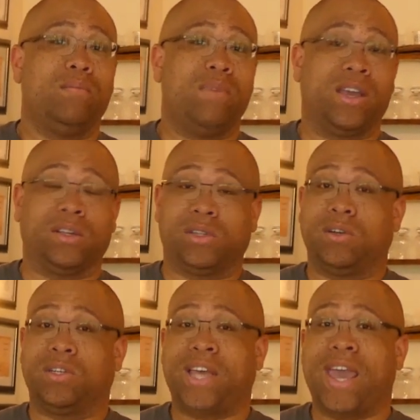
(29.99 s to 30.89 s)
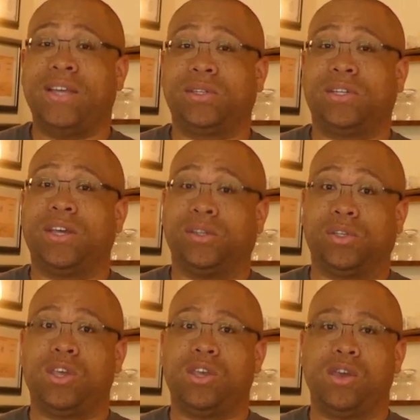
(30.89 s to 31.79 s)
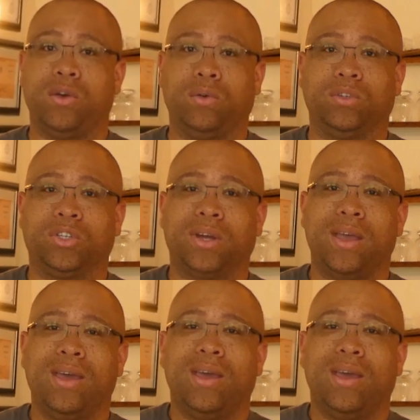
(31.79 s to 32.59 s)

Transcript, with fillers: because their taste is huge.